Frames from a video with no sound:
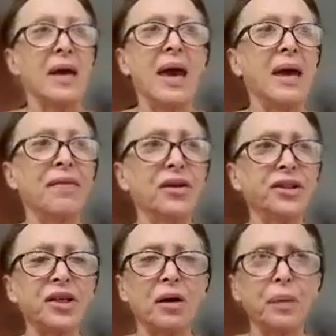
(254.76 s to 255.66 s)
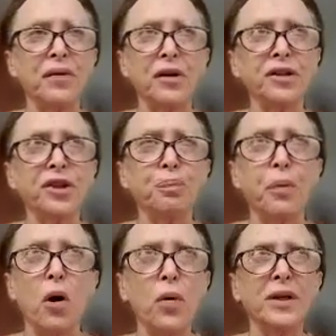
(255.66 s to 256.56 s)
and there's
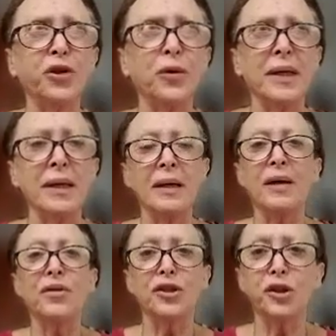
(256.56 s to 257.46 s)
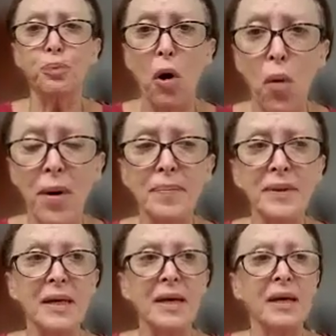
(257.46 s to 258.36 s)
poetry, there's
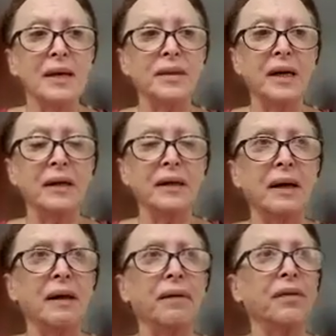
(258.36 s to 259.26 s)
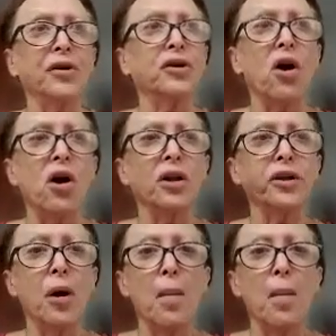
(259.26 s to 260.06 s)
poems that they're called